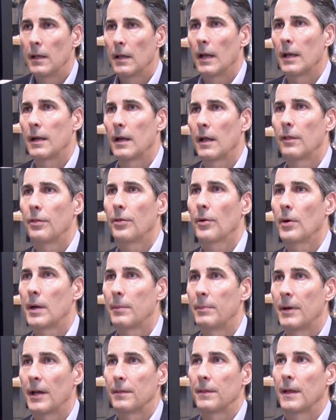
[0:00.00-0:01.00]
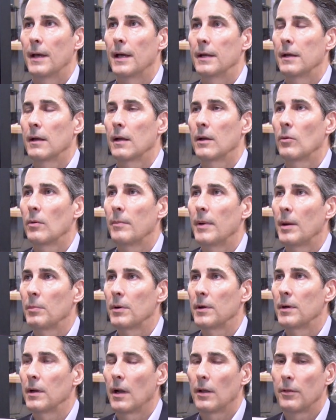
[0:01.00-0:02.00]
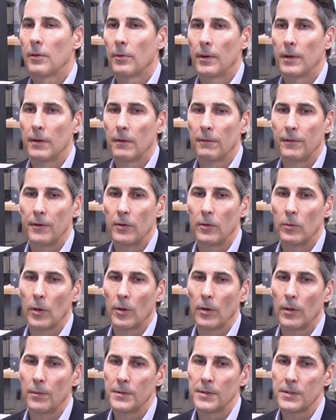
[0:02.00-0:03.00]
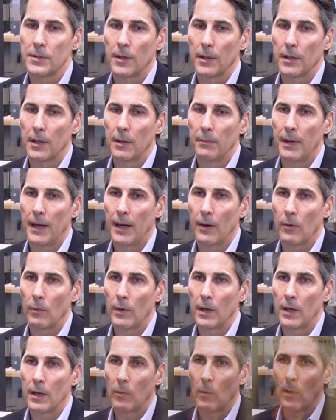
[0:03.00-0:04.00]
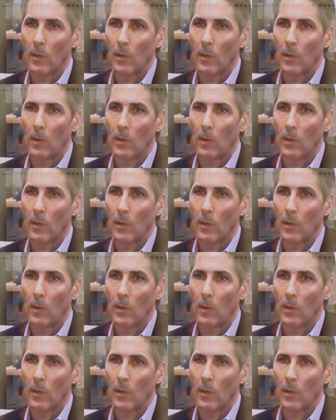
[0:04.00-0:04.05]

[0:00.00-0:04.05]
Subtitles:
And I thought about that, and I remembered another interview where he was talking about reading